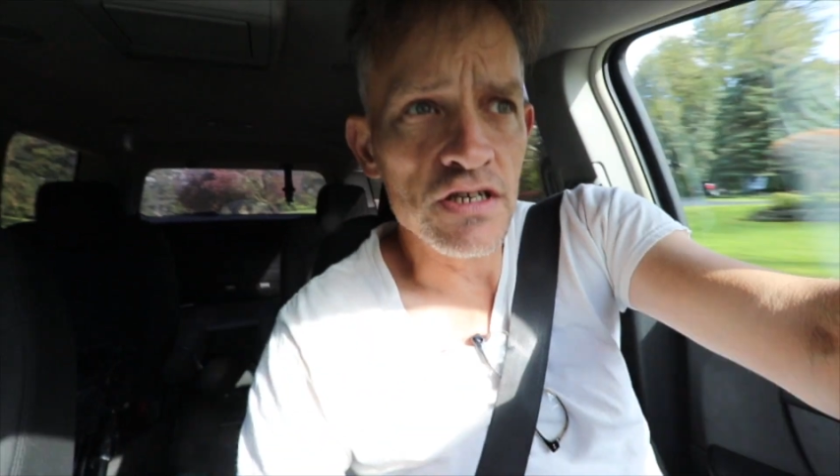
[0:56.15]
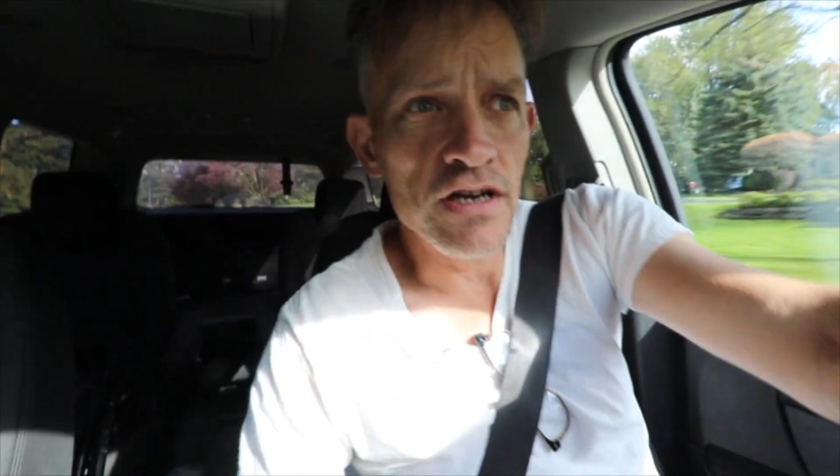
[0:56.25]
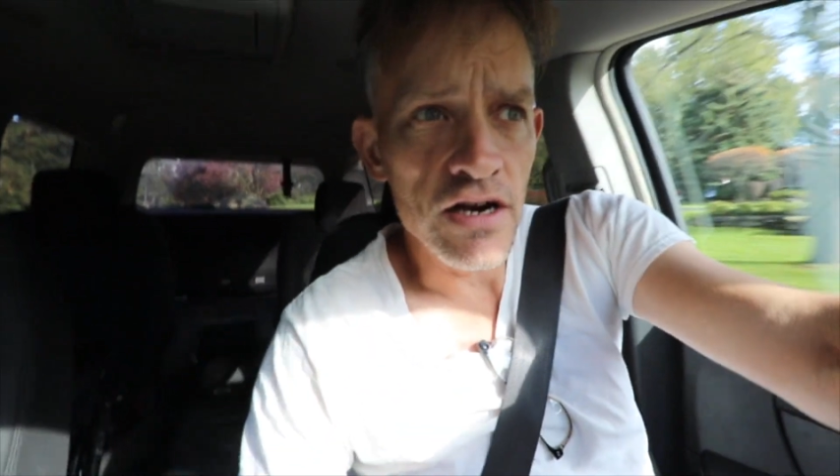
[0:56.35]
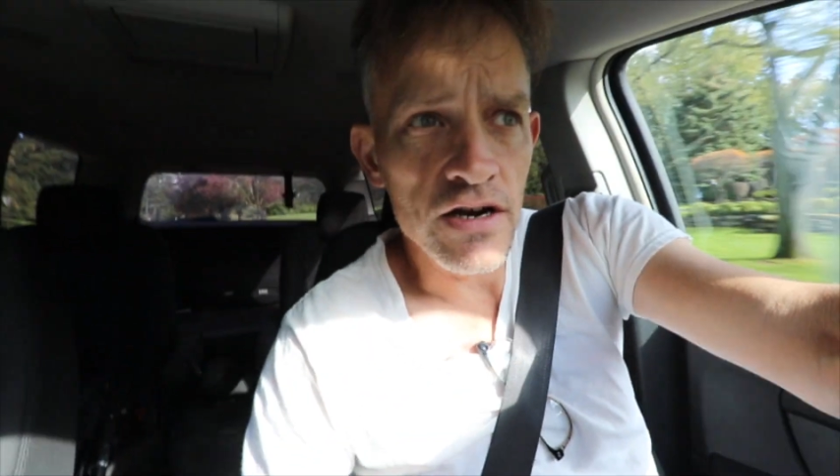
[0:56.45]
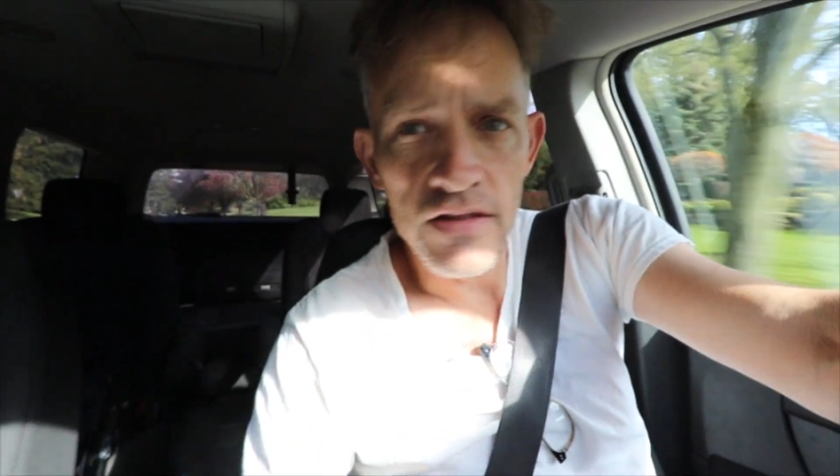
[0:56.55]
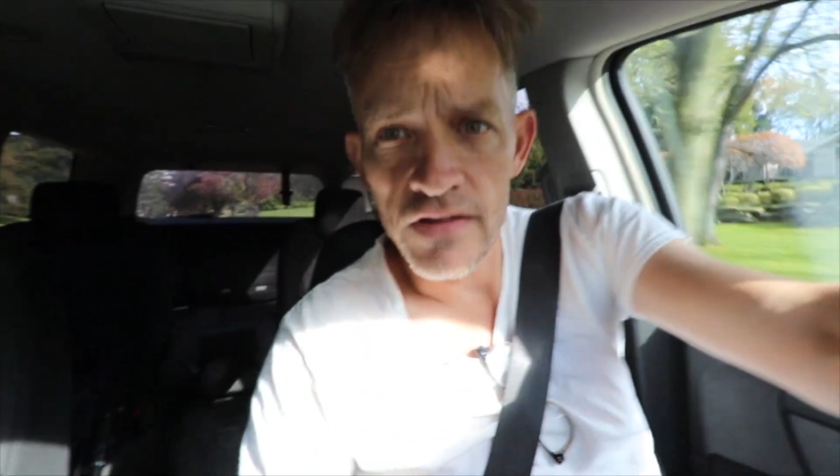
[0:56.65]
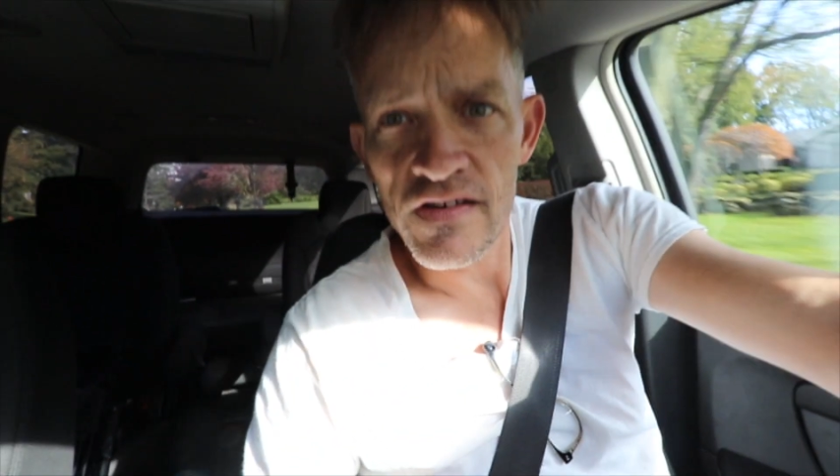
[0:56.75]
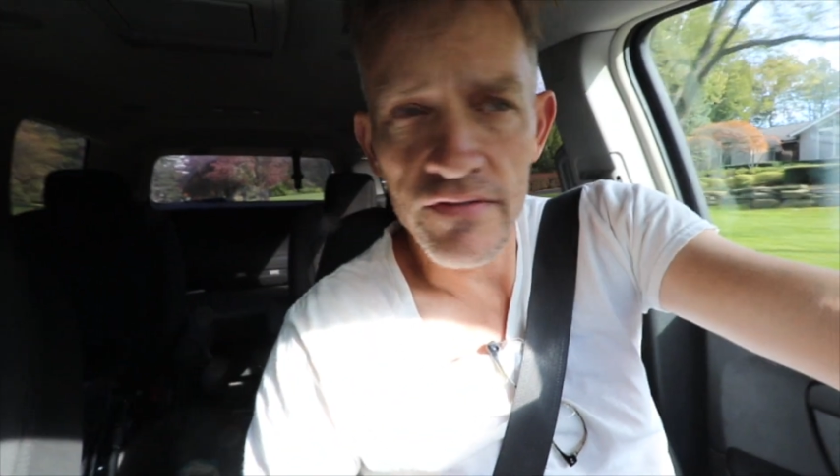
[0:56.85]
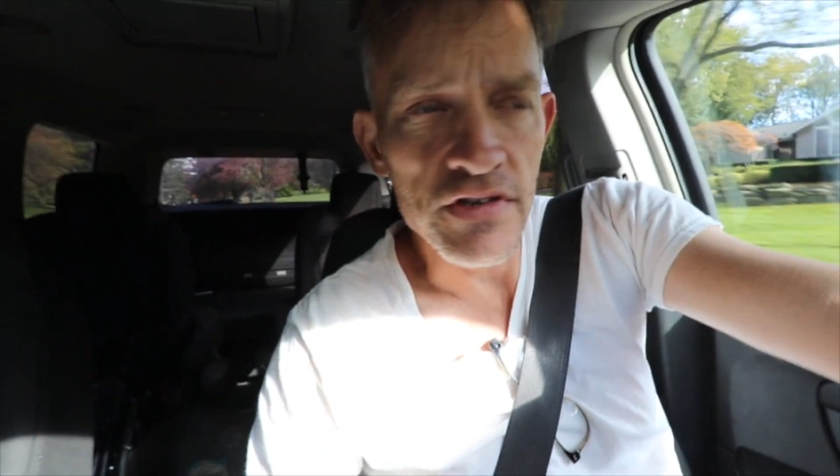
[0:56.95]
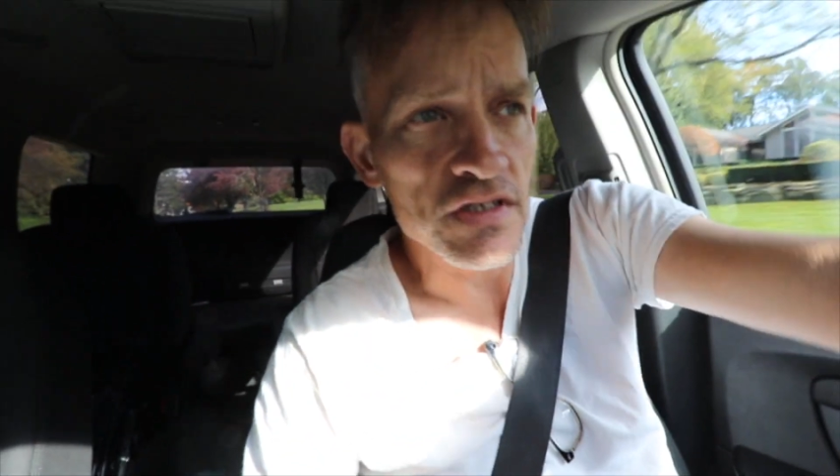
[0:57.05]
in an area that's
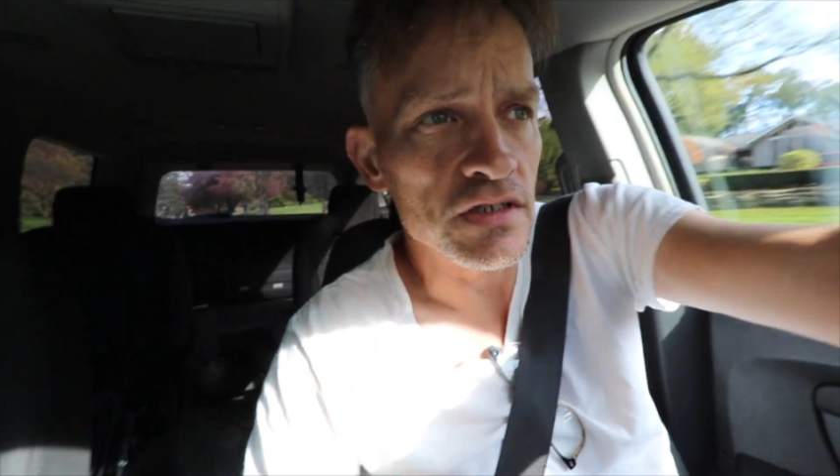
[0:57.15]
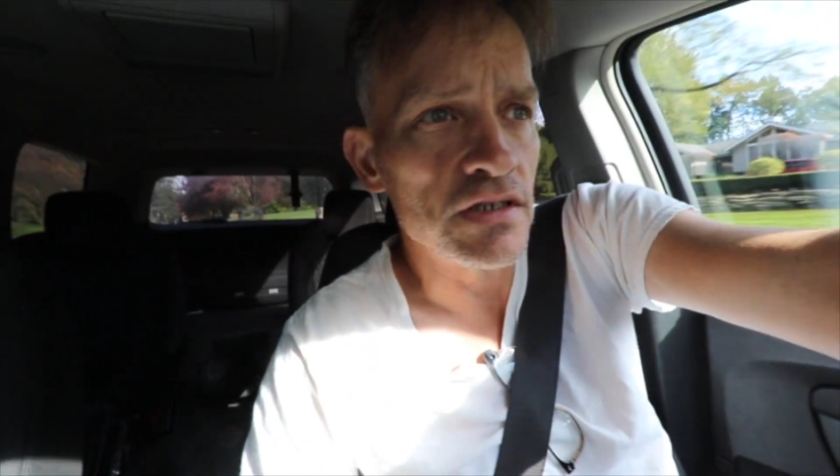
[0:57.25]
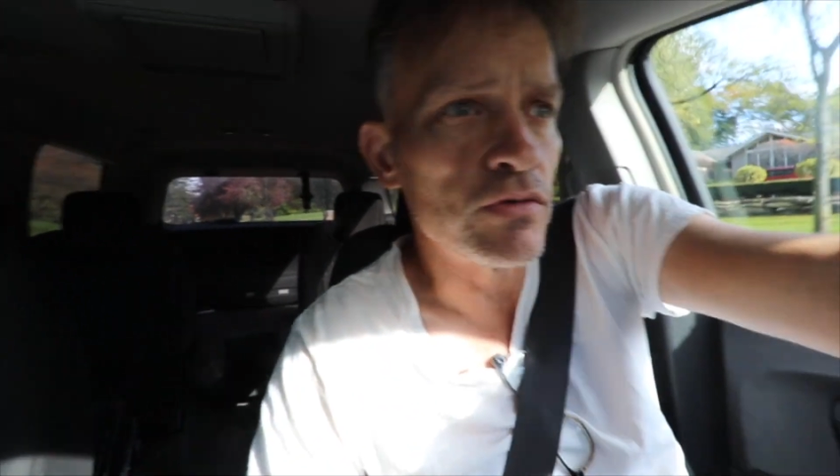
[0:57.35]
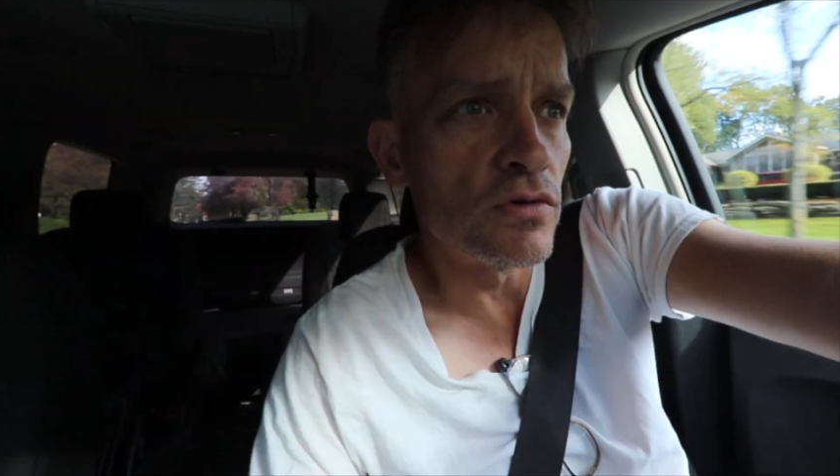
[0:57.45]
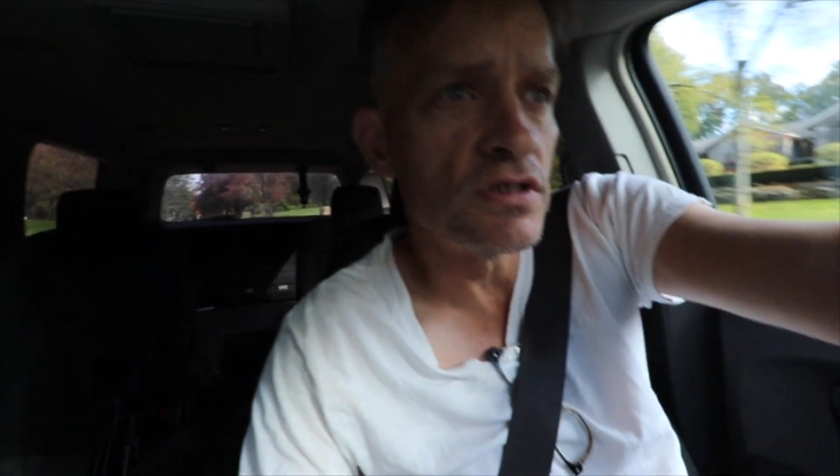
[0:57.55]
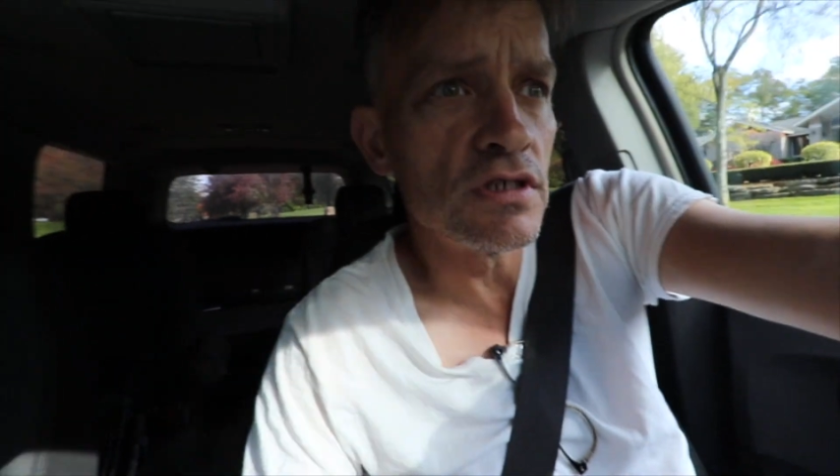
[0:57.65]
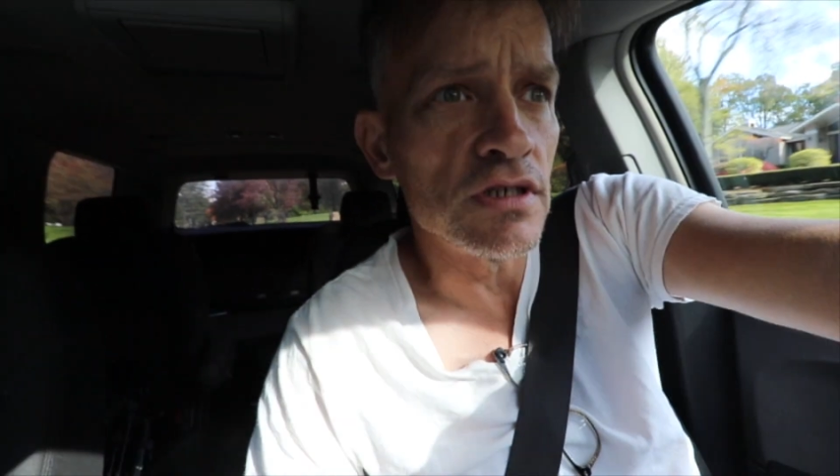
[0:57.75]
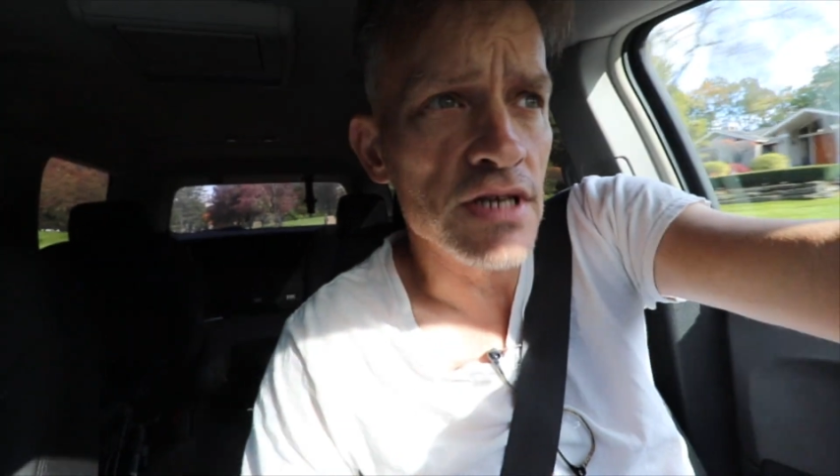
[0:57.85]
obviously going to,